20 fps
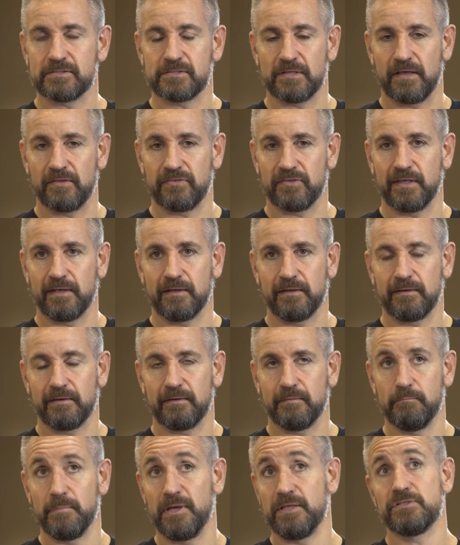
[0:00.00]
I think
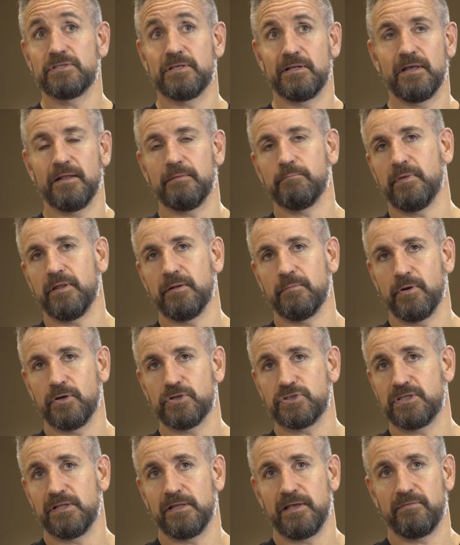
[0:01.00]
mentally and
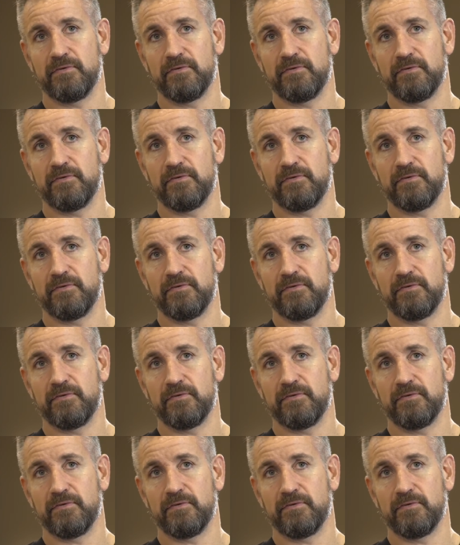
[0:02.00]
emotionally,